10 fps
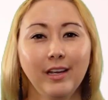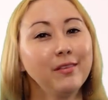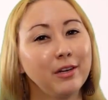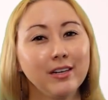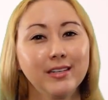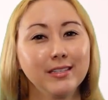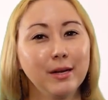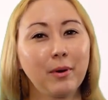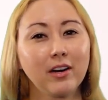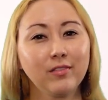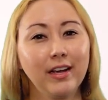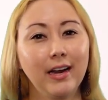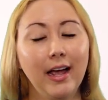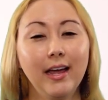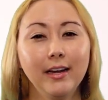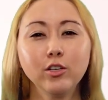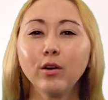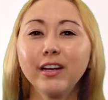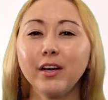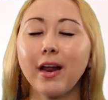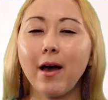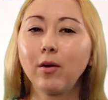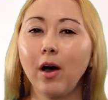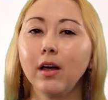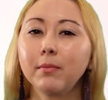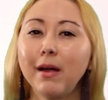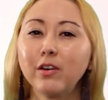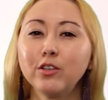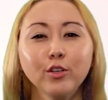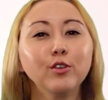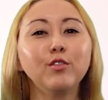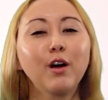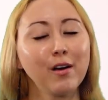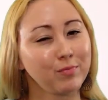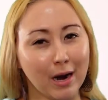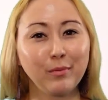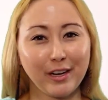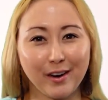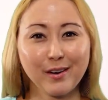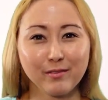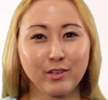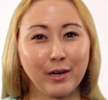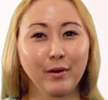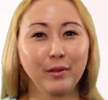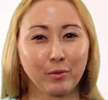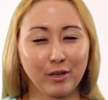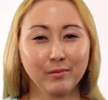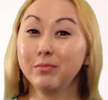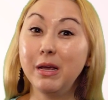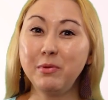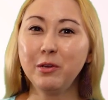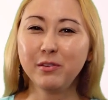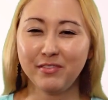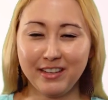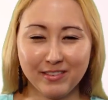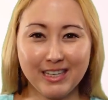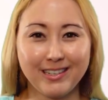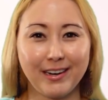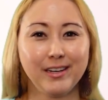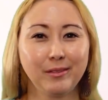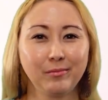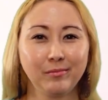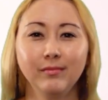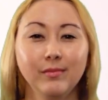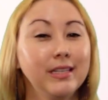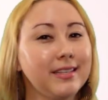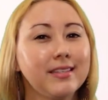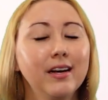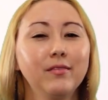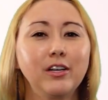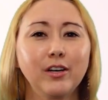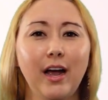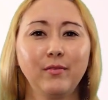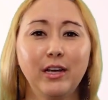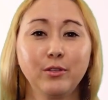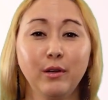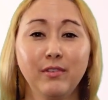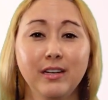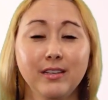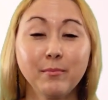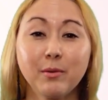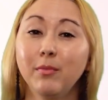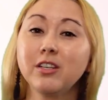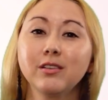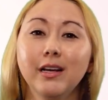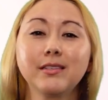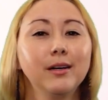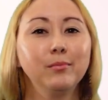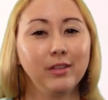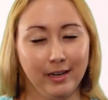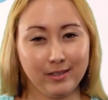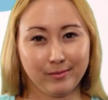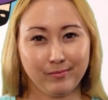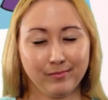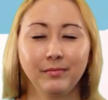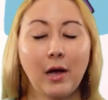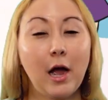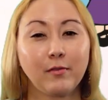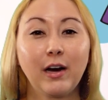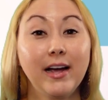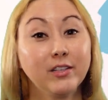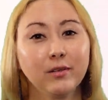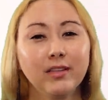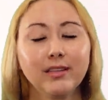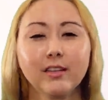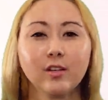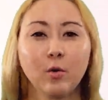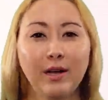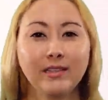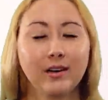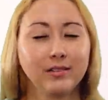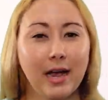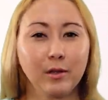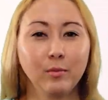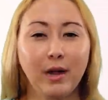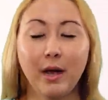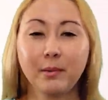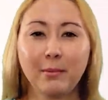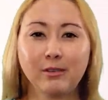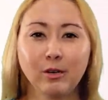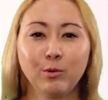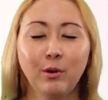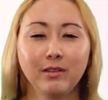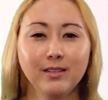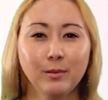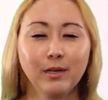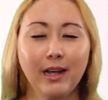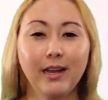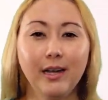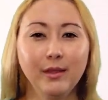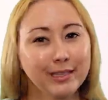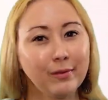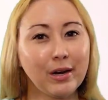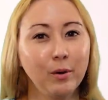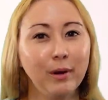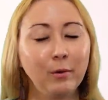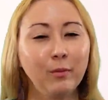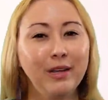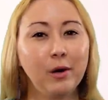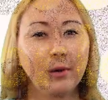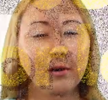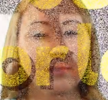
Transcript: If you're a Disney Parks fan and enjoy a good alcoholic beverage, you have probably heard of Drink Around the World. Maybe you've even done it. This is an adventure I've yet to even attempt, much less complete. However, I do think this is a quest that I'll tackle in my upcoming trip to Walt Disney World, and in this video we will be going